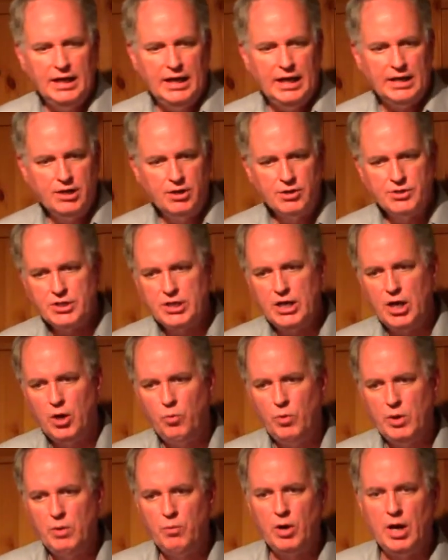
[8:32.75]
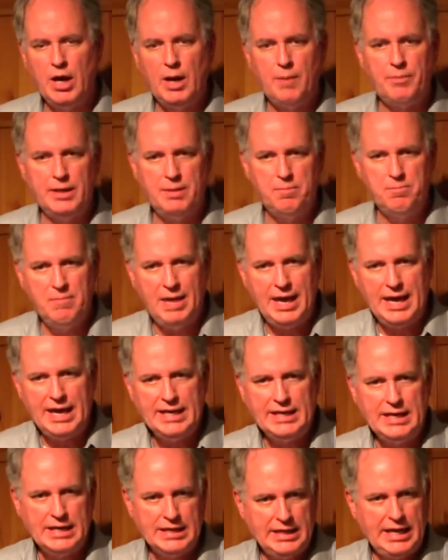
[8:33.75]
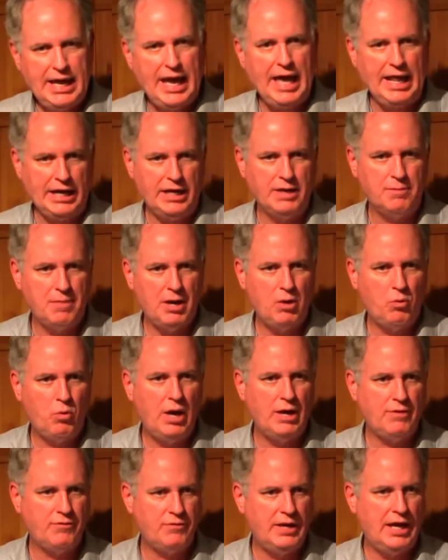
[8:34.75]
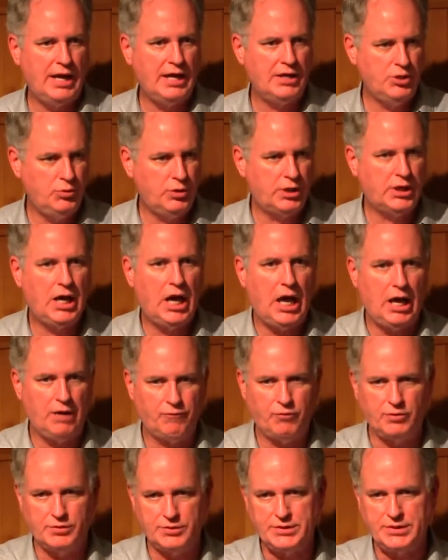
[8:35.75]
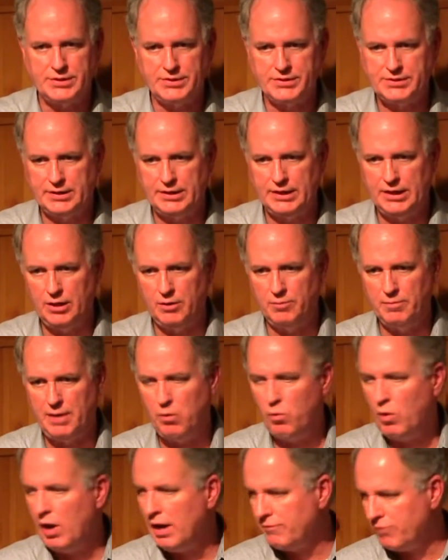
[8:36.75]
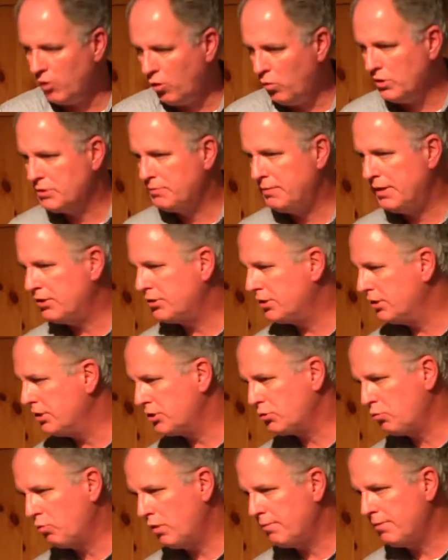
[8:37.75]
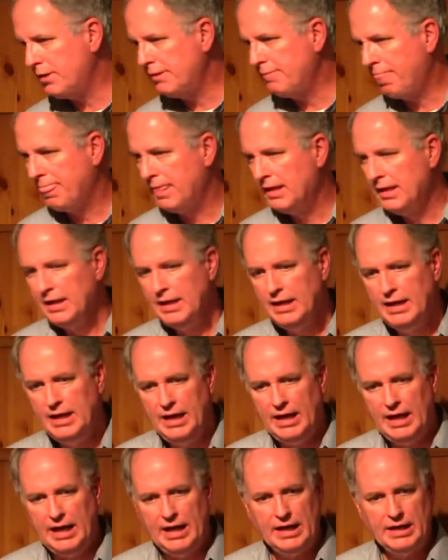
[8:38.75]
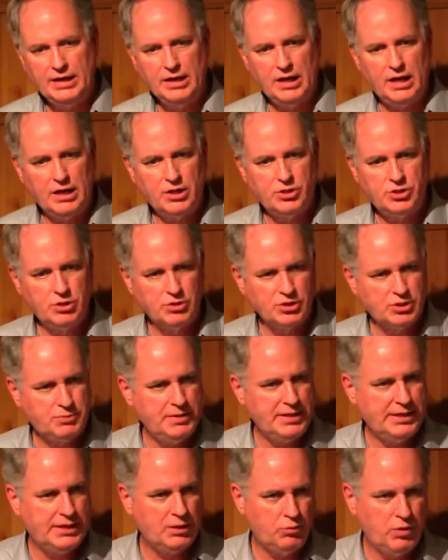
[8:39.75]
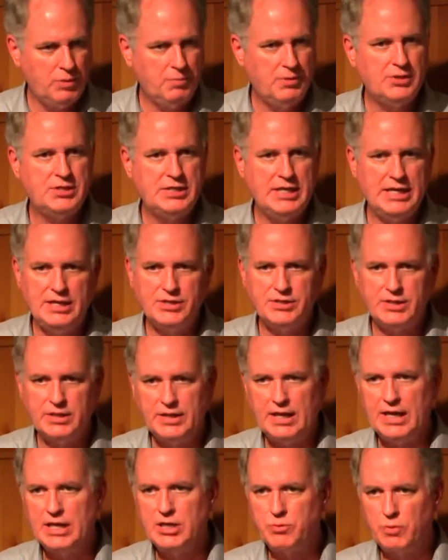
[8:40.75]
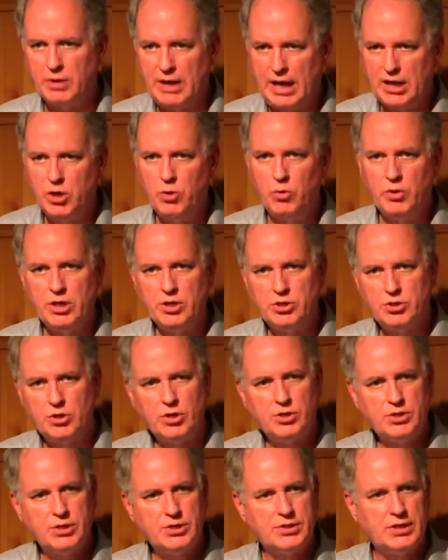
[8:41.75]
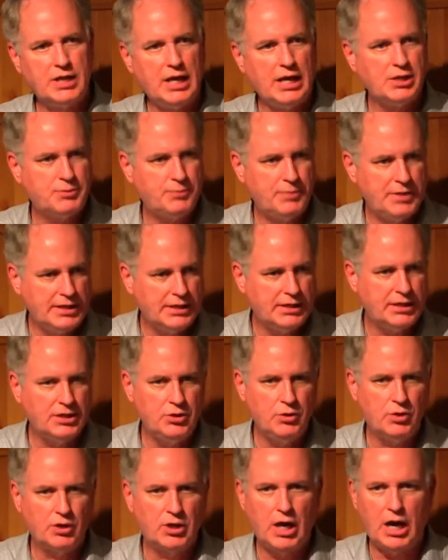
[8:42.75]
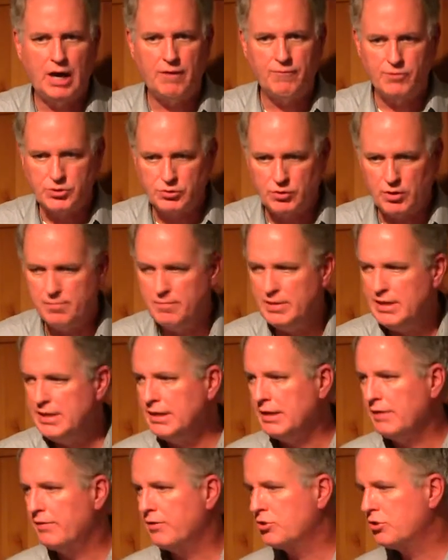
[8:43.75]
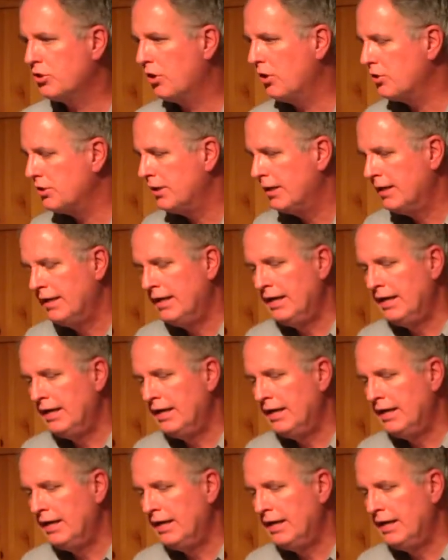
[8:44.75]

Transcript: And years ago, we were up in Maine in Canada, my wife and I, doing conferences. You know, my wife always speaks to just women, and uh, she'll speak at women's teas and things when I go into churches and I speak and do a conference or a meeting in the church.